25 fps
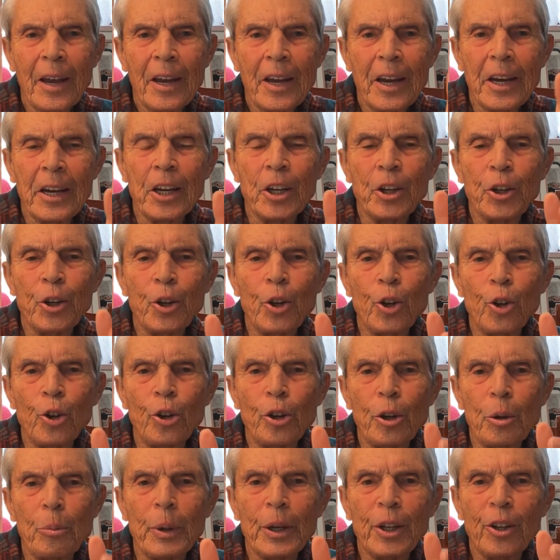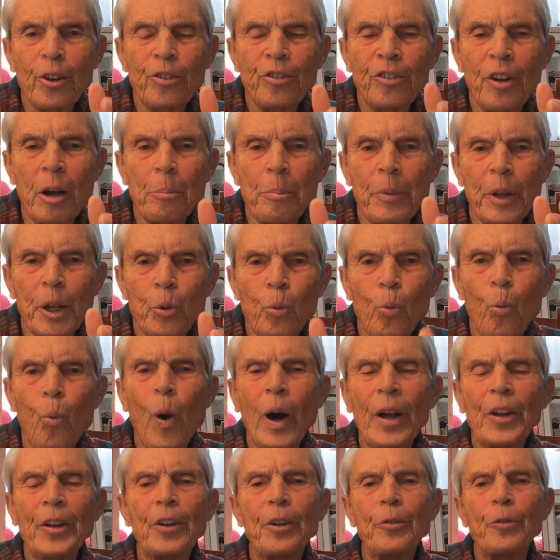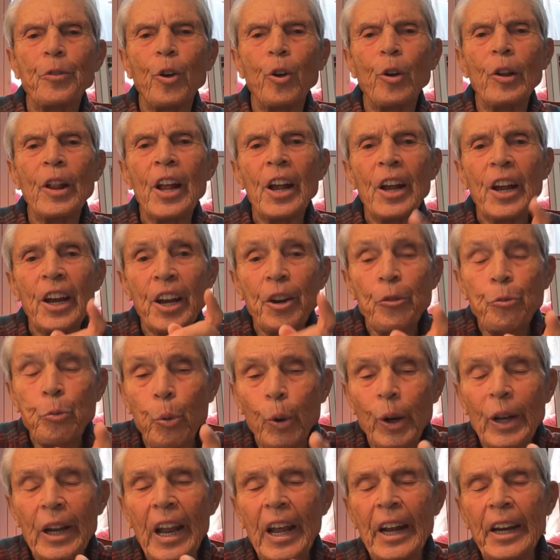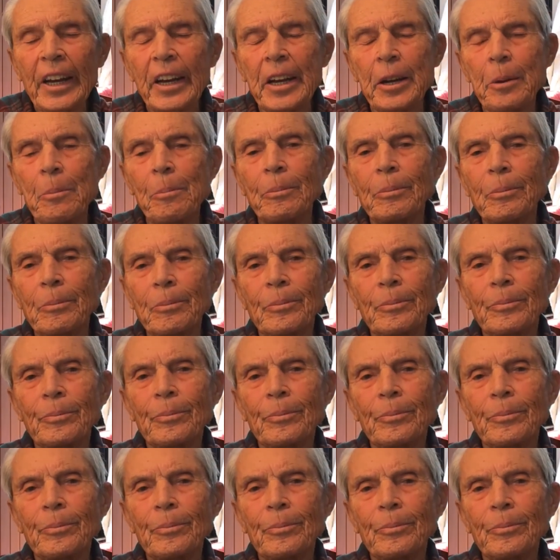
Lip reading: He can turn them into something wonderful if we let him.